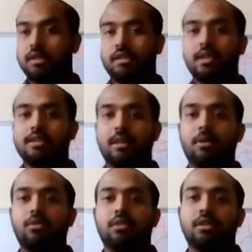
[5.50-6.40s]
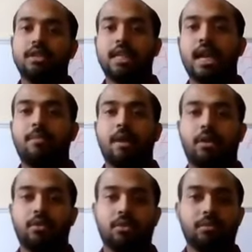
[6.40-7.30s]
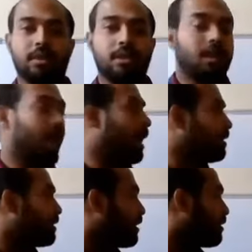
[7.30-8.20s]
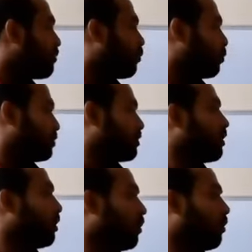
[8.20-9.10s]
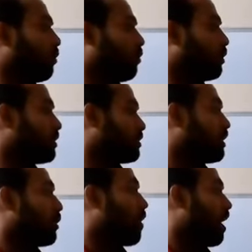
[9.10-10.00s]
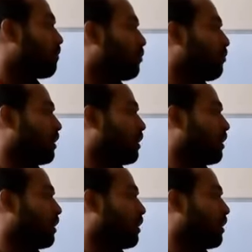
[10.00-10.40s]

I discuss about GRF Agronomy, and these are the books which you have to